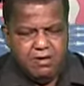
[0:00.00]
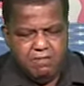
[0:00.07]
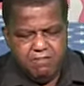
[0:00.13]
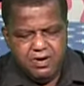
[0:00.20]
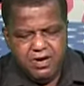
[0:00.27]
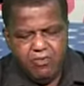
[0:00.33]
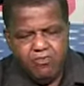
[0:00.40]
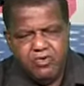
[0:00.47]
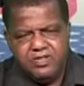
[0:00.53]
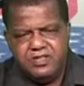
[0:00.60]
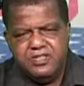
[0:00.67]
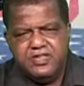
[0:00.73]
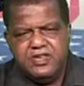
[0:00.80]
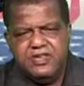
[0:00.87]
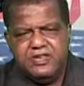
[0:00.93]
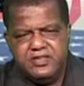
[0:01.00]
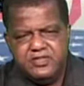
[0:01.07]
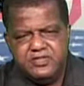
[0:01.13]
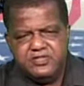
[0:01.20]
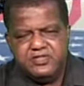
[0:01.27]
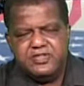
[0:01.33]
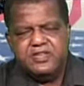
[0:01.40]
But what it
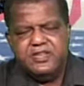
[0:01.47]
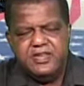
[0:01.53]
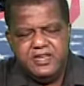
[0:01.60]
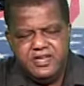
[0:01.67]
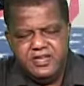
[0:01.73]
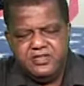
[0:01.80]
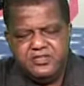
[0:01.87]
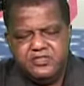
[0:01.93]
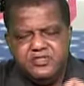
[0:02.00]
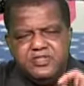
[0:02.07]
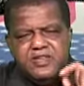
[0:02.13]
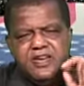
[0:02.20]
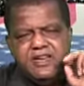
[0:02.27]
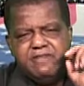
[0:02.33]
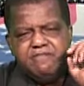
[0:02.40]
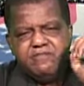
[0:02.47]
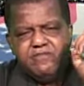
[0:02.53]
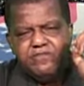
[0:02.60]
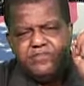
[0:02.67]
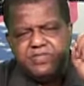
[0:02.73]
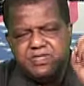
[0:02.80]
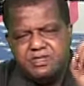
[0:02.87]
is that
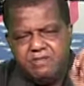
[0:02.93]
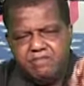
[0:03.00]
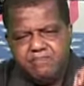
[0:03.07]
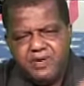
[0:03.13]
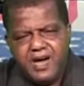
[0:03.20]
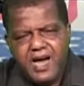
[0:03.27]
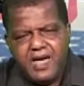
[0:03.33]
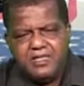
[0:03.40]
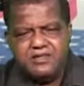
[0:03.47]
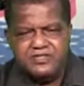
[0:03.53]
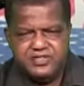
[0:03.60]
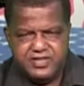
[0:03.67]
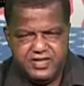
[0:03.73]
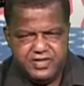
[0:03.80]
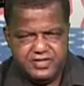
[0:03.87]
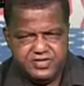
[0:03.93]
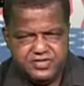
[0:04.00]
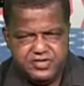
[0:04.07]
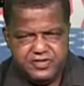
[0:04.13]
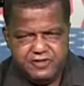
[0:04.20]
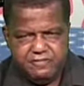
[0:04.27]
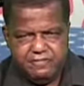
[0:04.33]
the
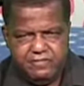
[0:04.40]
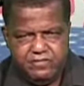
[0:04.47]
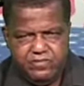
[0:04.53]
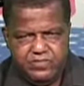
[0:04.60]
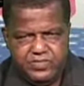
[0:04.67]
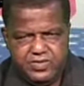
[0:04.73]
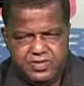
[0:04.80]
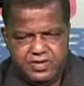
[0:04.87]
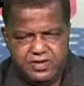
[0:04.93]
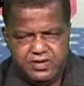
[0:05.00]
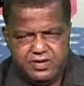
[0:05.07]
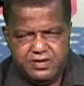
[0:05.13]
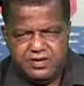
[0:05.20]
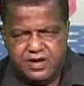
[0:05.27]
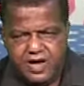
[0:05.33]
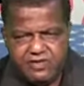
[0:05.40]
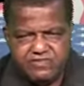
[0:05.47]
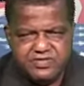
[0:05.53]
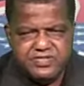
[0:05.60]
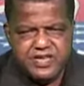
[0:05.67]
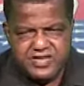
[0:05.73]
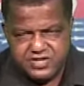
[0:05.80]
politics of
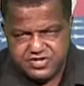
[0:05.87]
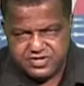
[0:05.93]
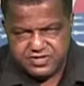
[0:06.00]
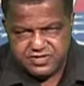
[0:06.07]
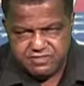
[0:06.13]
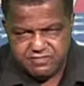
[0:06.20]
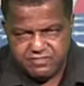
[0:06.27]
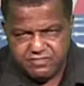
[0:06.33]
a nation